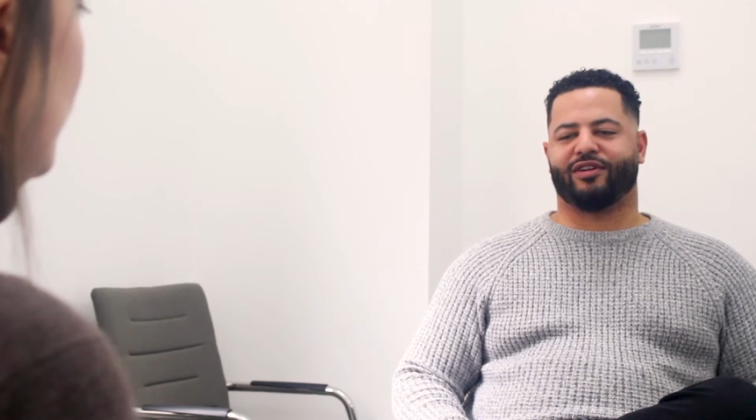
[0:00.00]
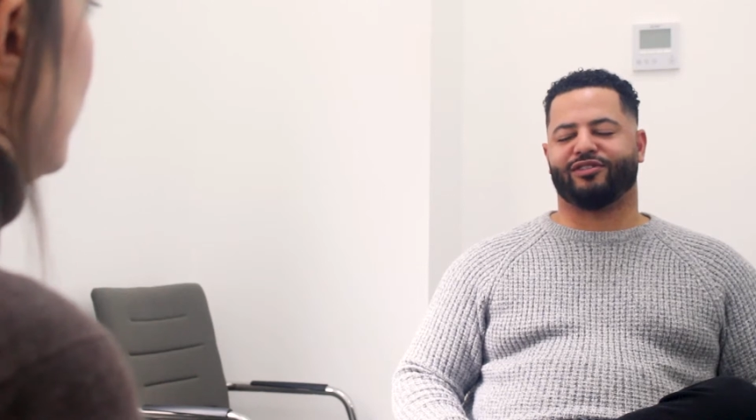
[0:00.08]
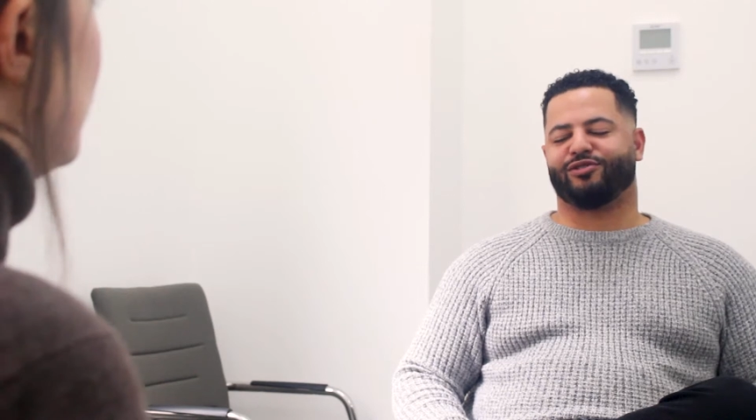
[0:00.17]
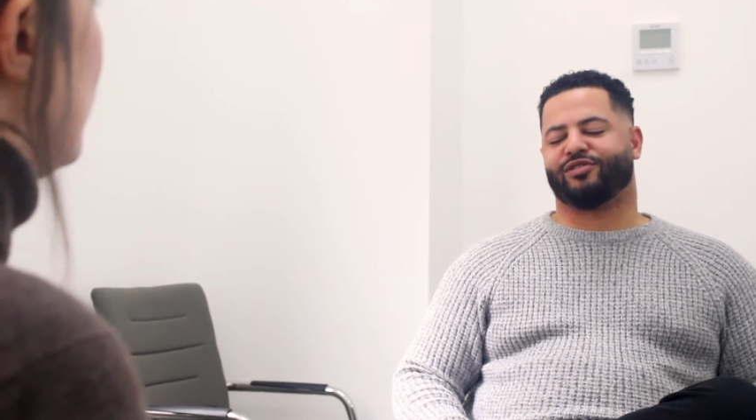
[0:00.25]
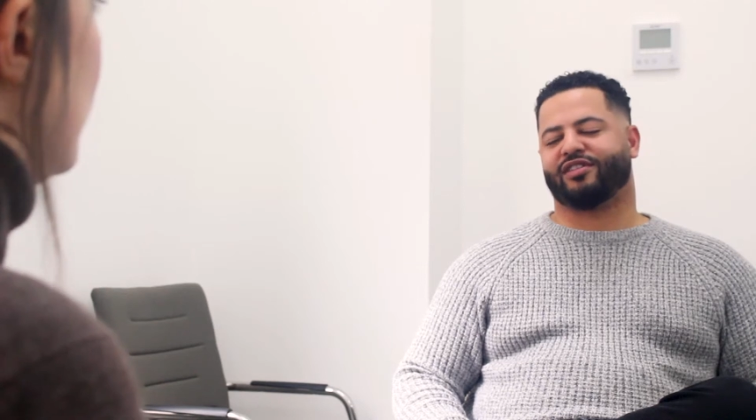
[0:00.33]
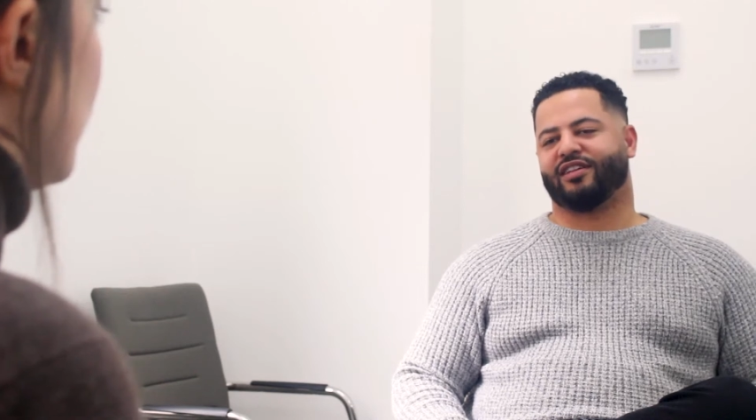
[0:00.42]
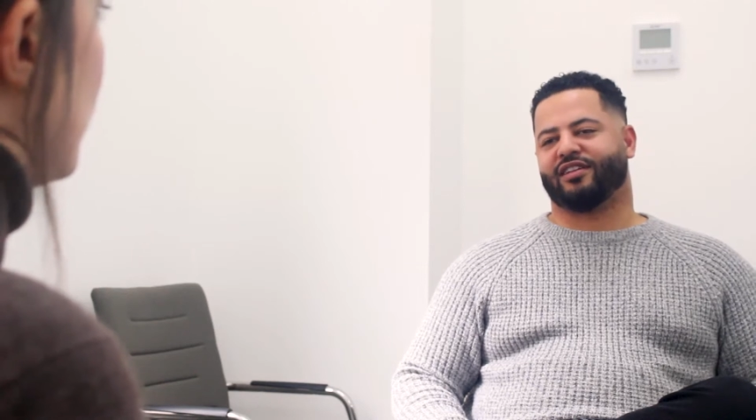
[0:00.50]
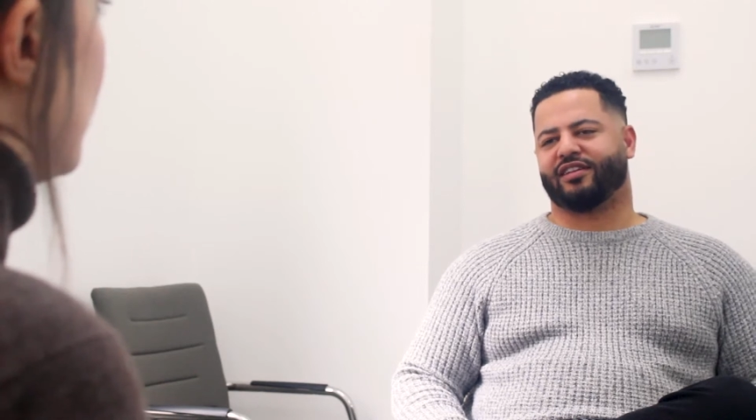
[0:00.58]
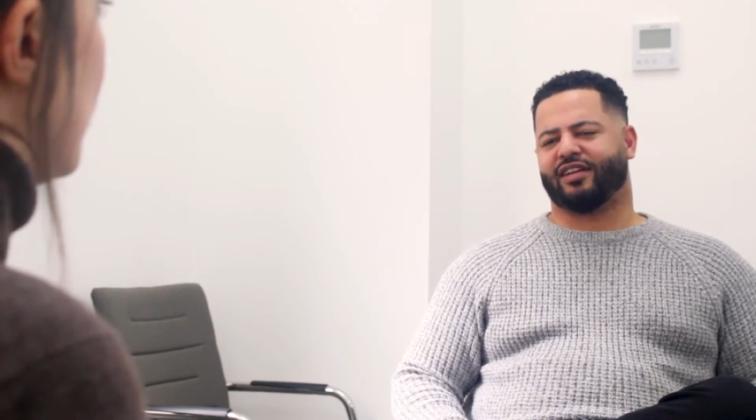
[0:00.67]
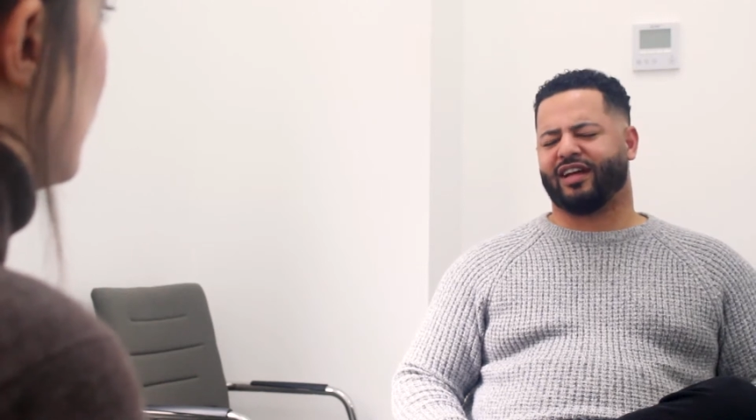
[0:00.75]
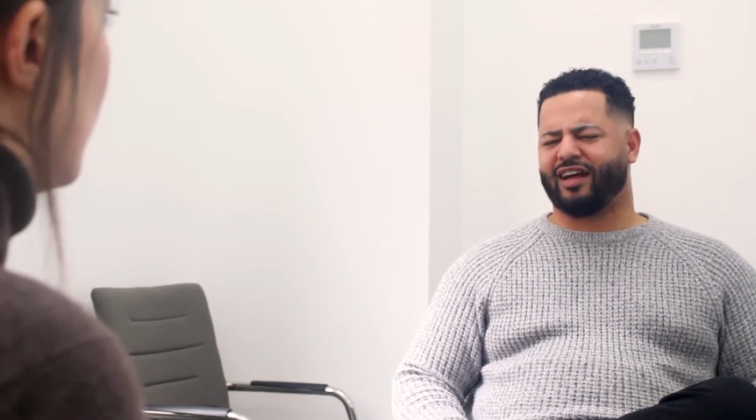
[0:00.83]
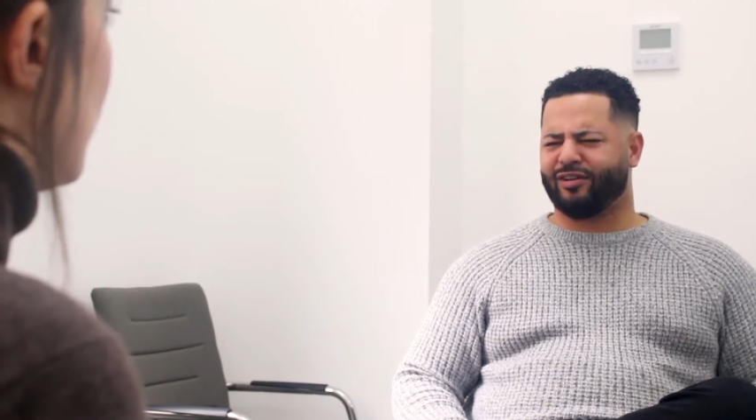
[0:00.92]
did you stay in it?
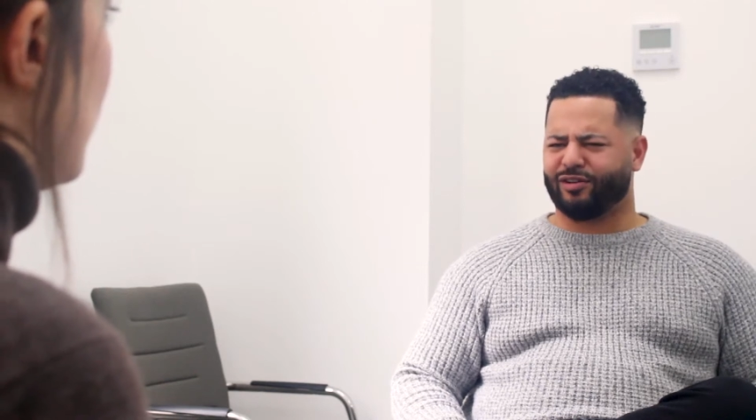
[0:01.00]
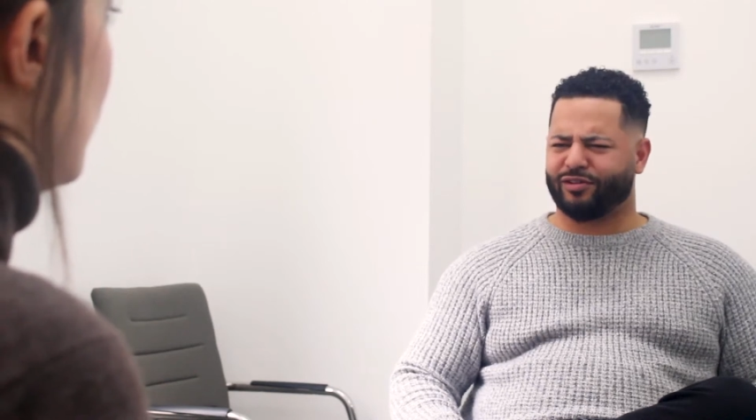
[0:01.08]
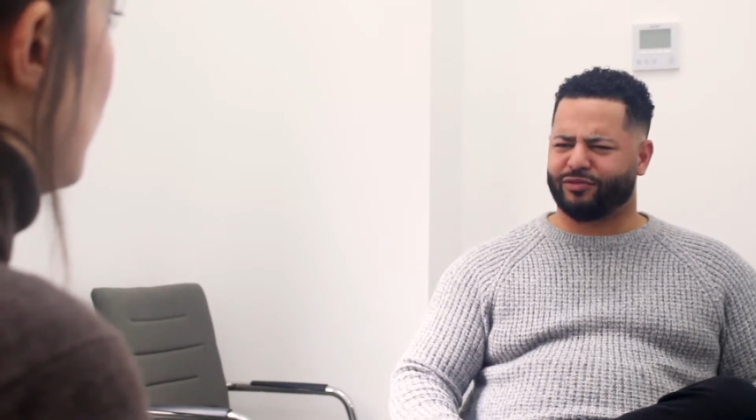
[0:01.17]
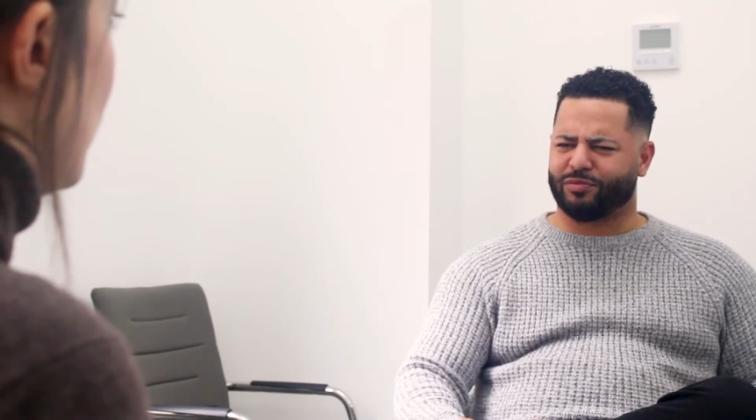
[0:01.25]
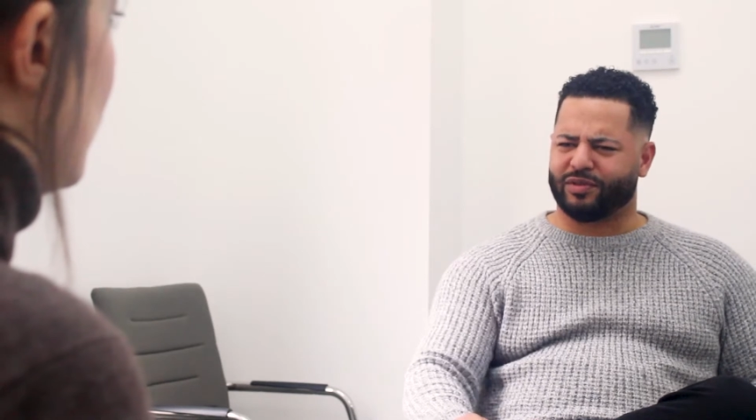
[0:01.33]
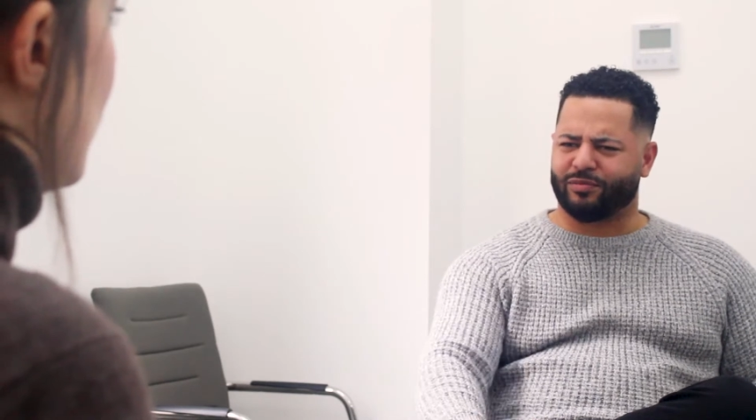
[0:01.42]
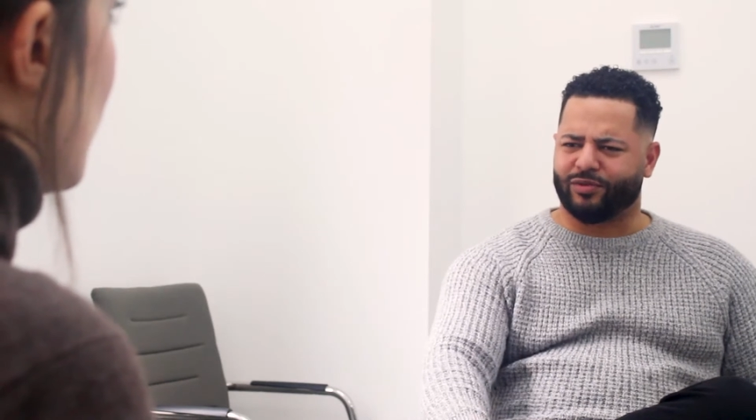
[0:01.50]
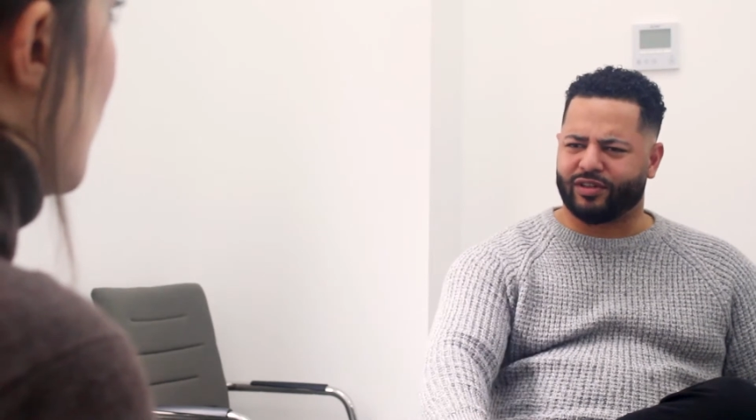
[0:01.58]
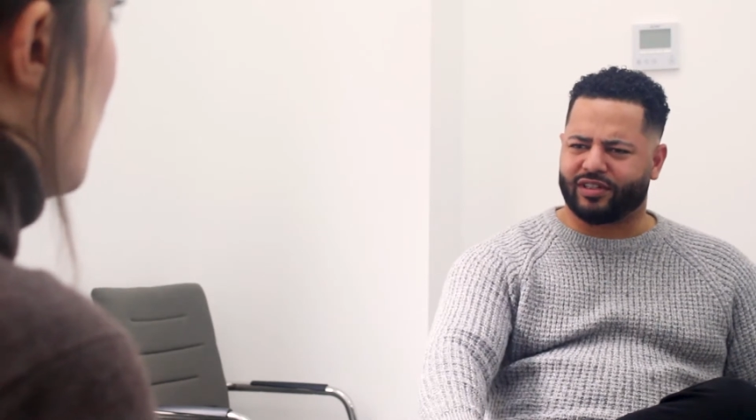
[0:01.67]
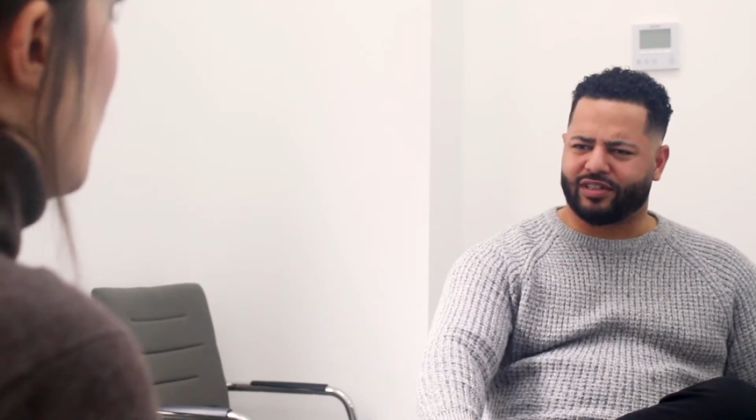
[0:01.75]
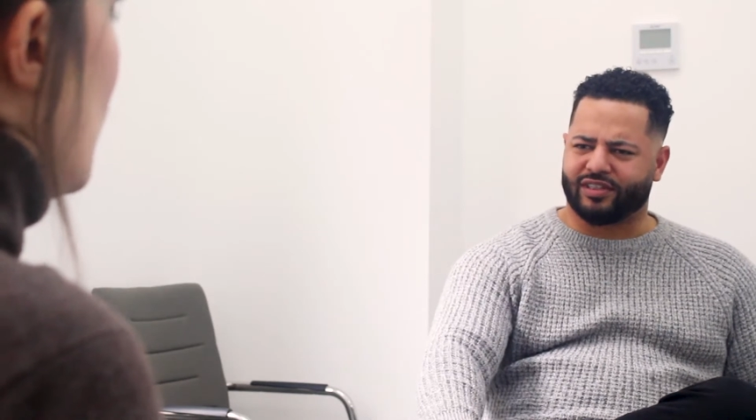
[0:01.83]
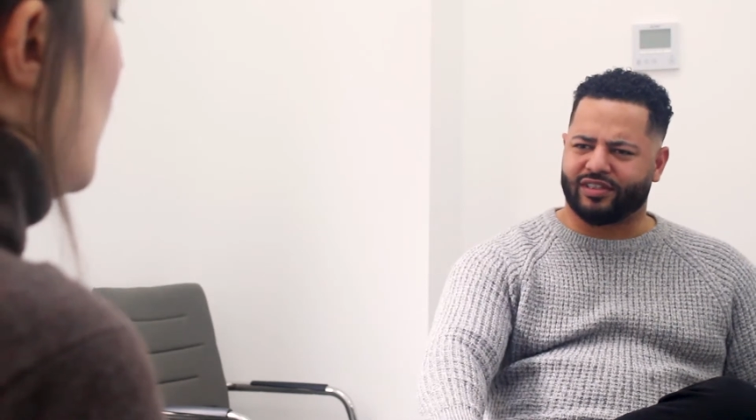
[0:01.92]
How long have you been
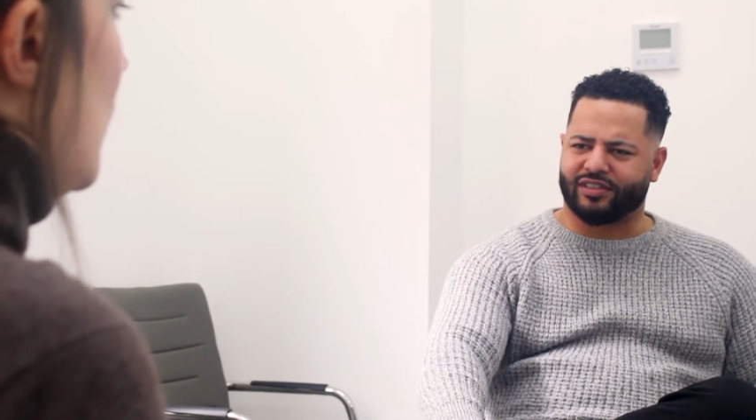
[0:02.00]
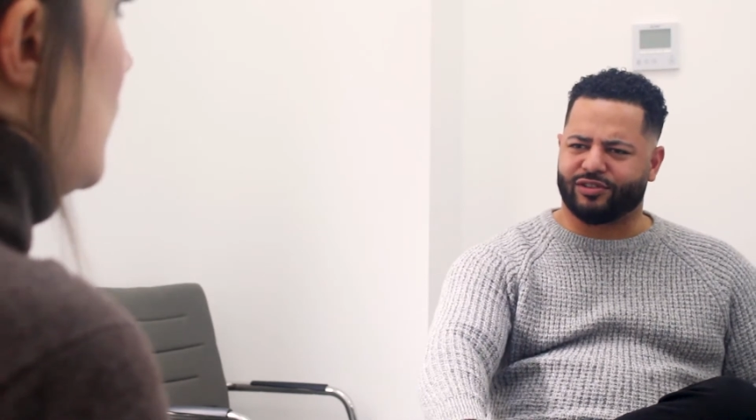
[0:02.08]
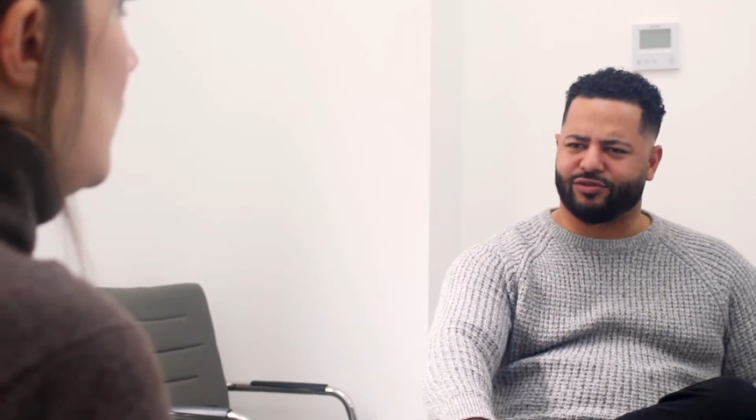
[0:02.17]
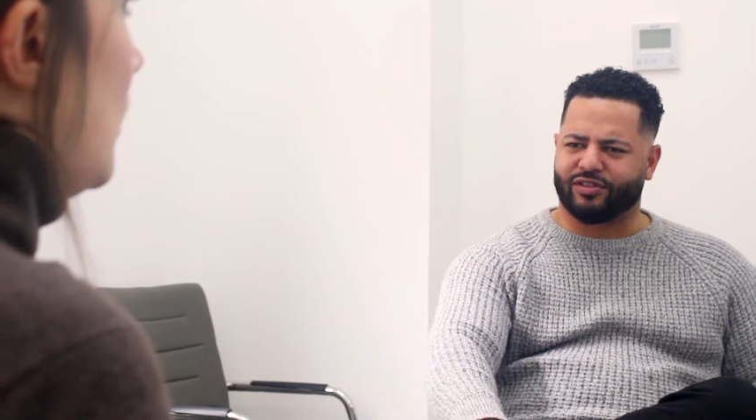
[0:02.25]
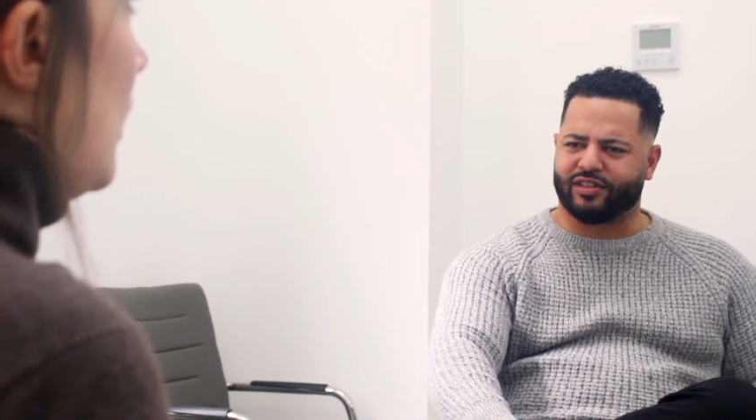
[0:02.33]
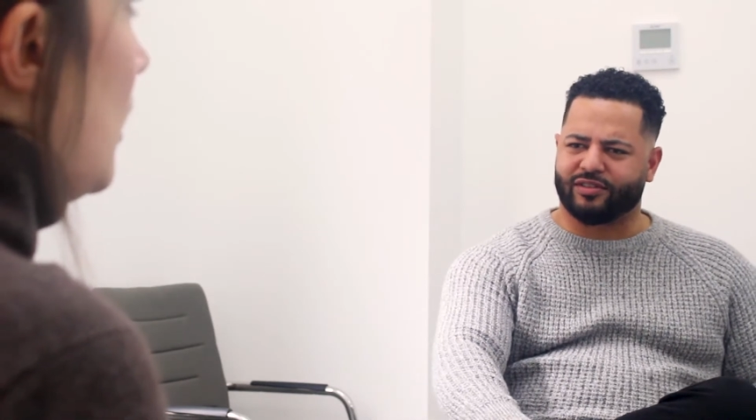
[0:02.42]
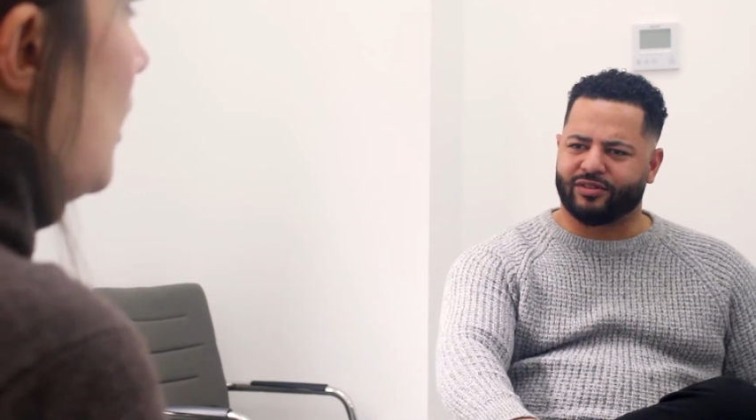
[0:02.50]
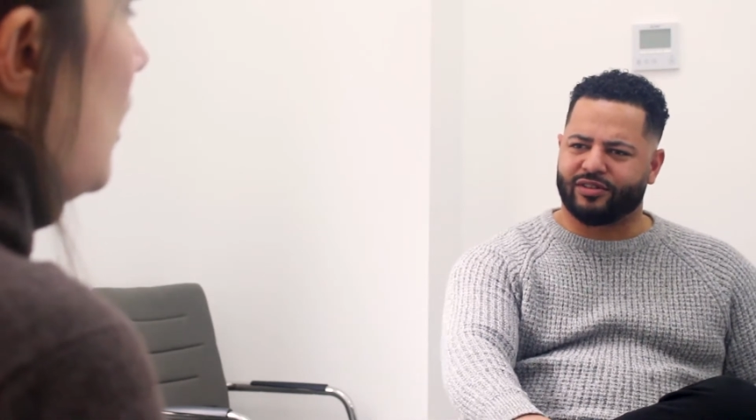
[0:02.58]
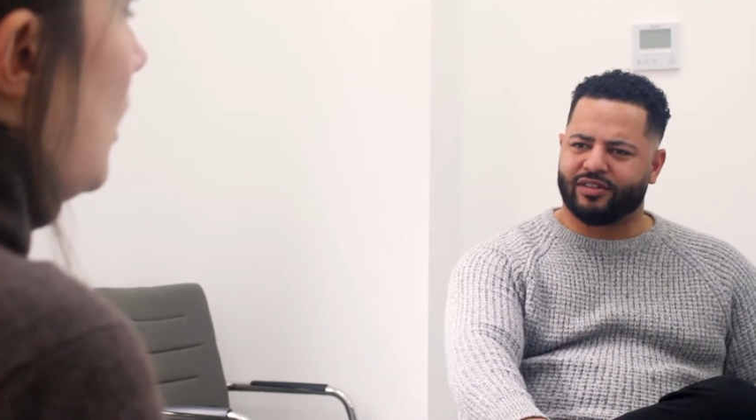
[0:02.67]
working in the industry now?